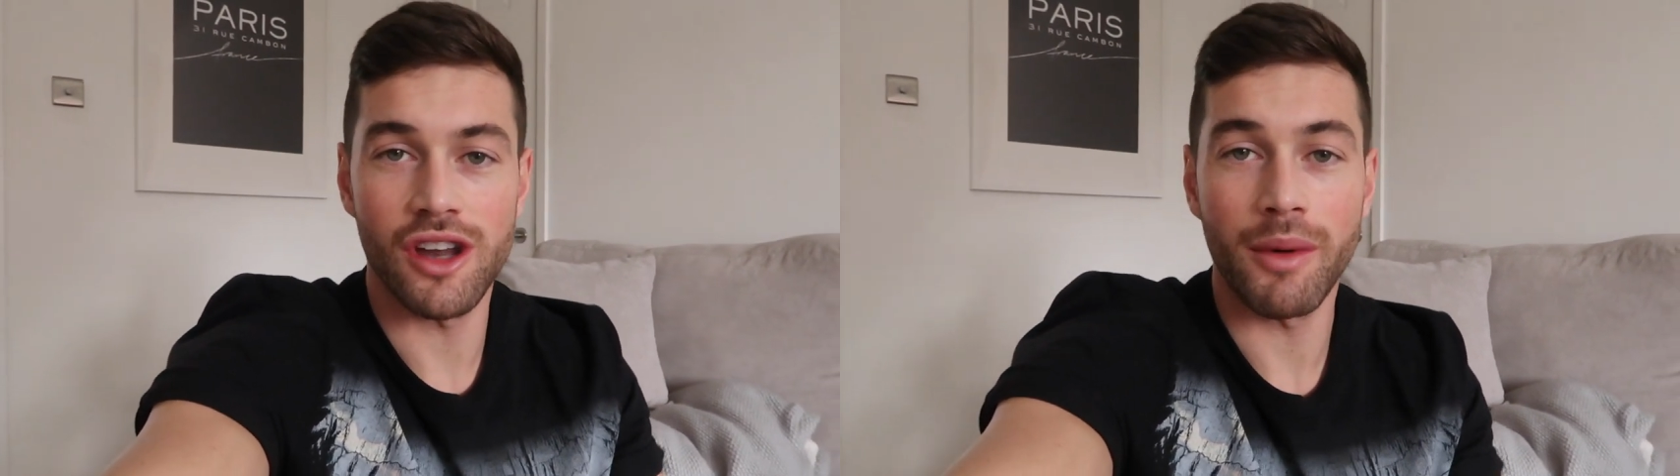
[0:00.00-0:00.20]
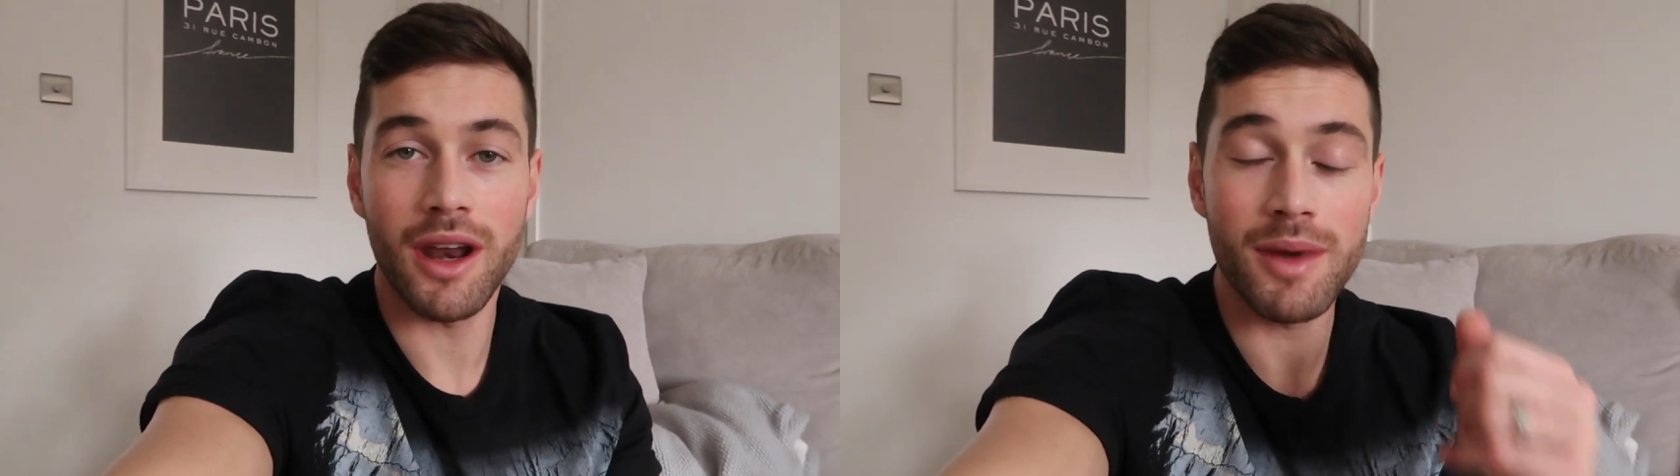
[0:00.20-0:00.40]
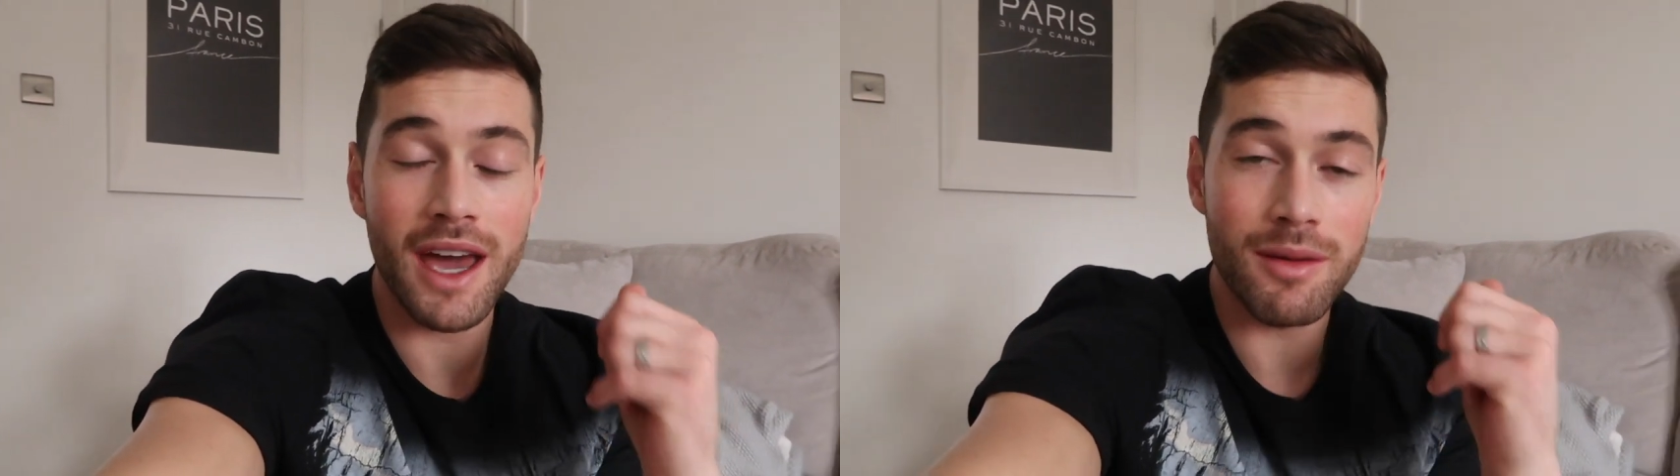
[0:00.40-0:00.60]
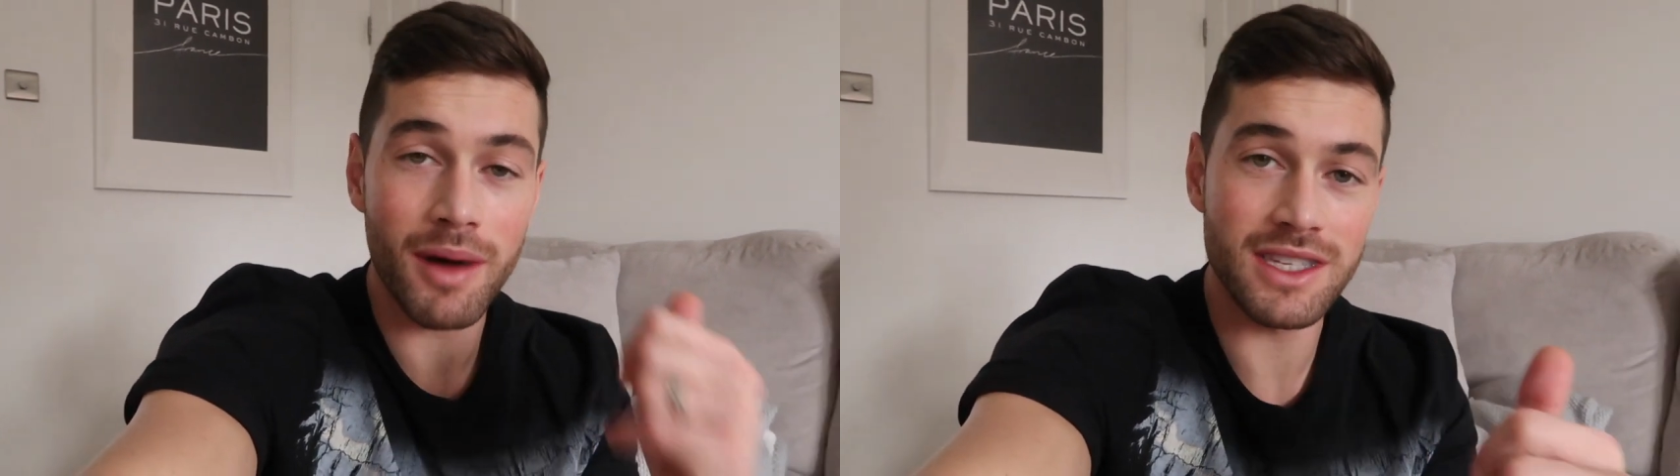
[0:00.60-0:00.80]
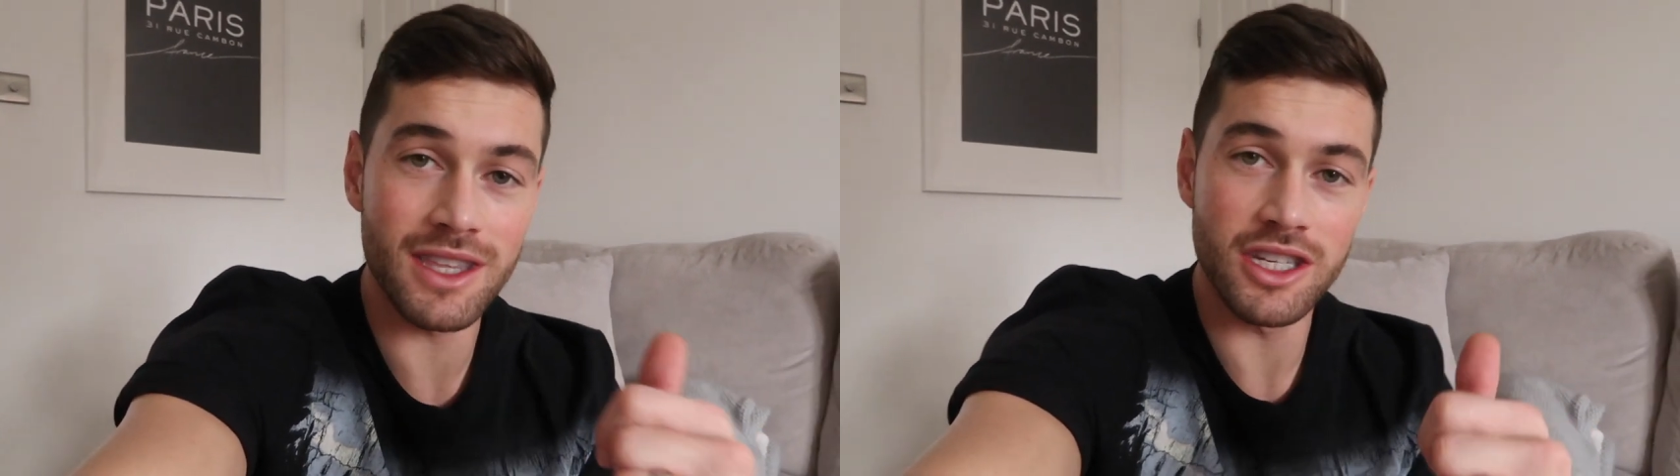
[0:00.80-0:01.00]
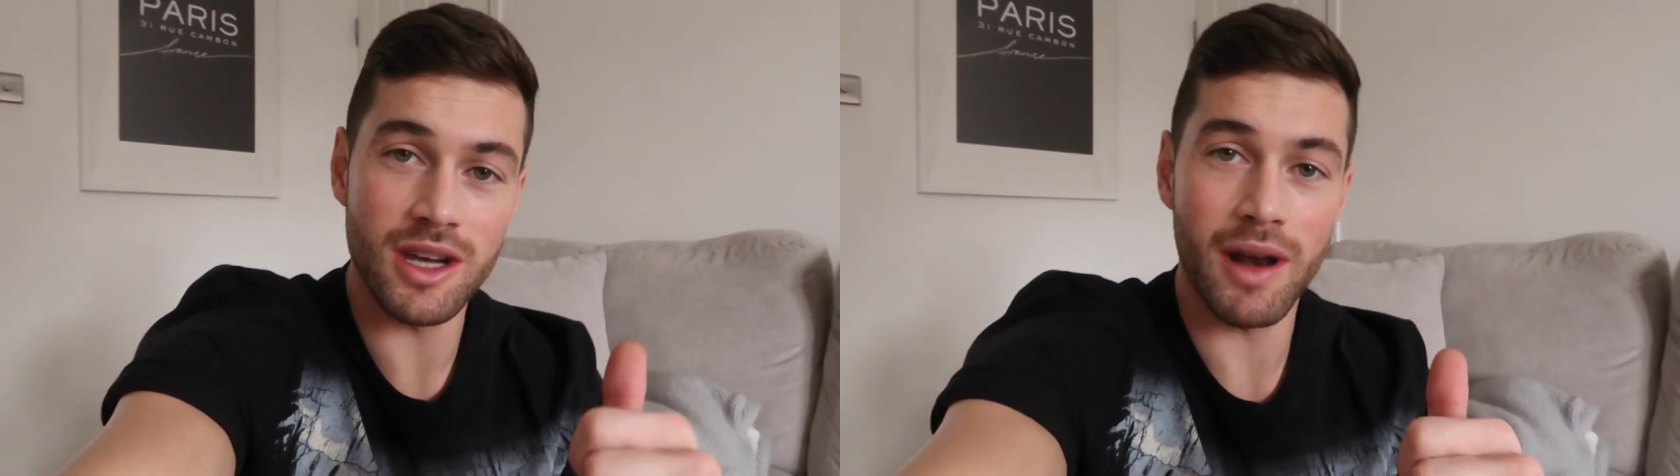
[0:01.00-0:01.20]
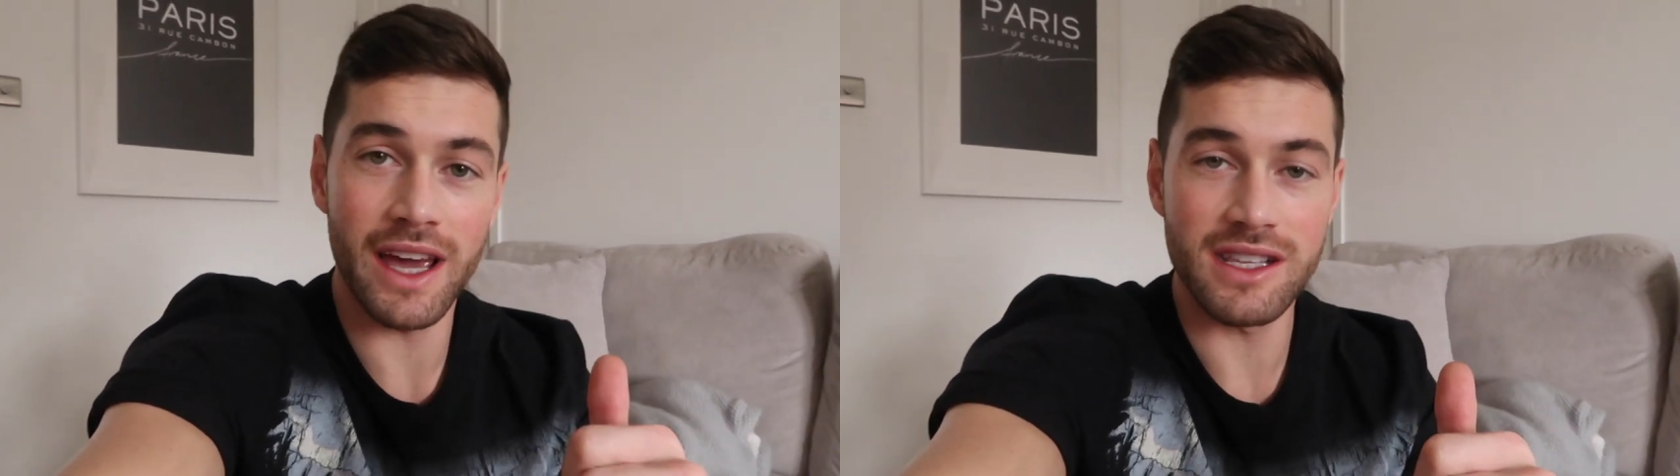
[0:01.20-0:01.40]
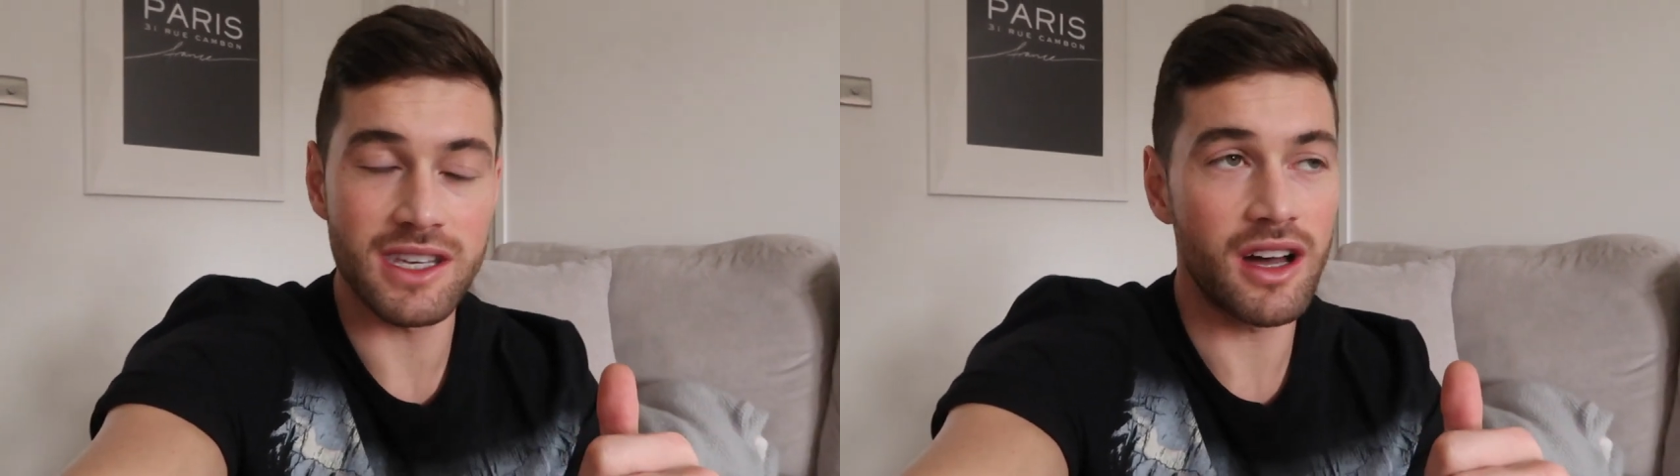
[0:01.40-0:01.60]
I'm gonna be heading back to the gym
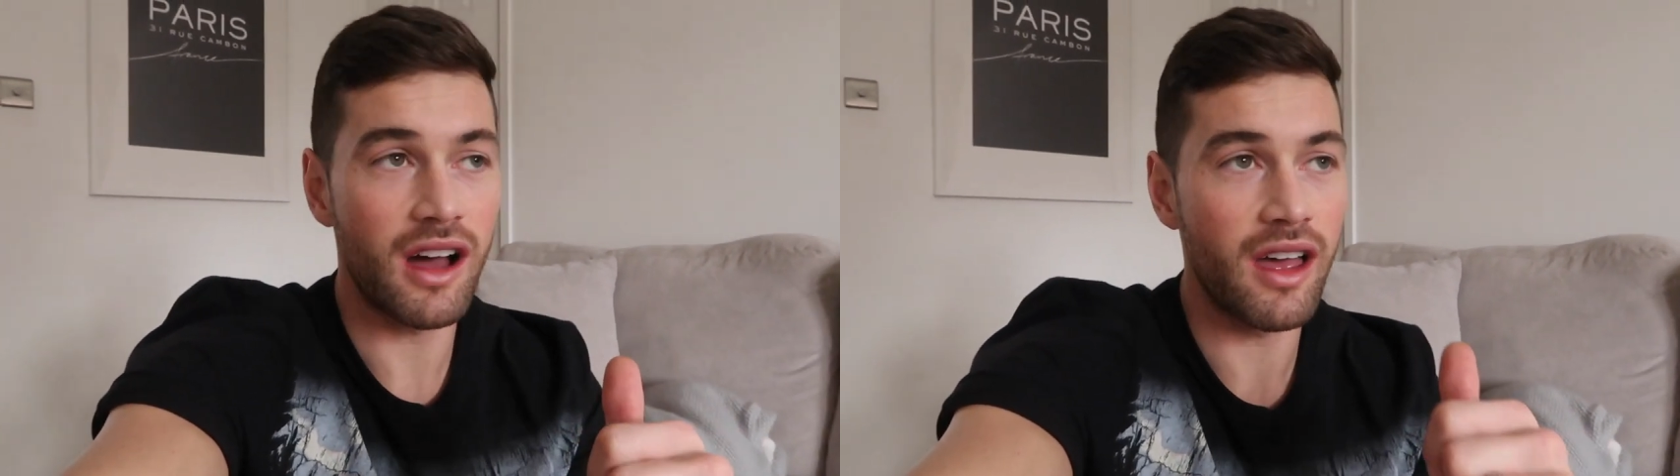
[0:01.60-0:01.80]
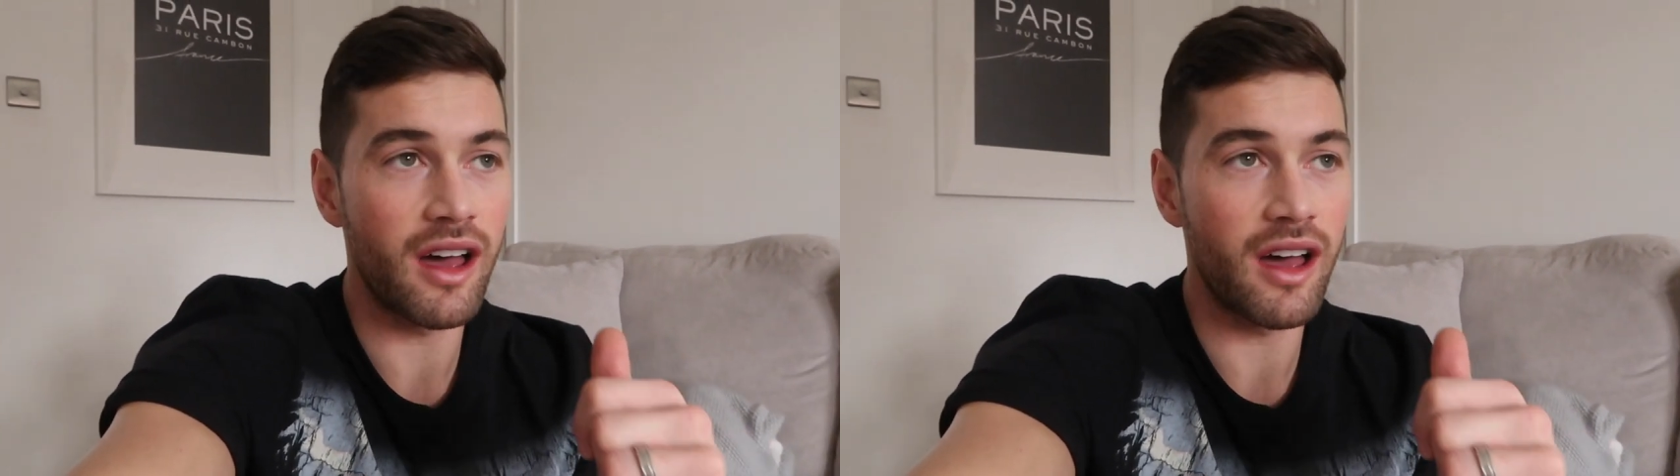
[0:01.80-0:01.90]
later.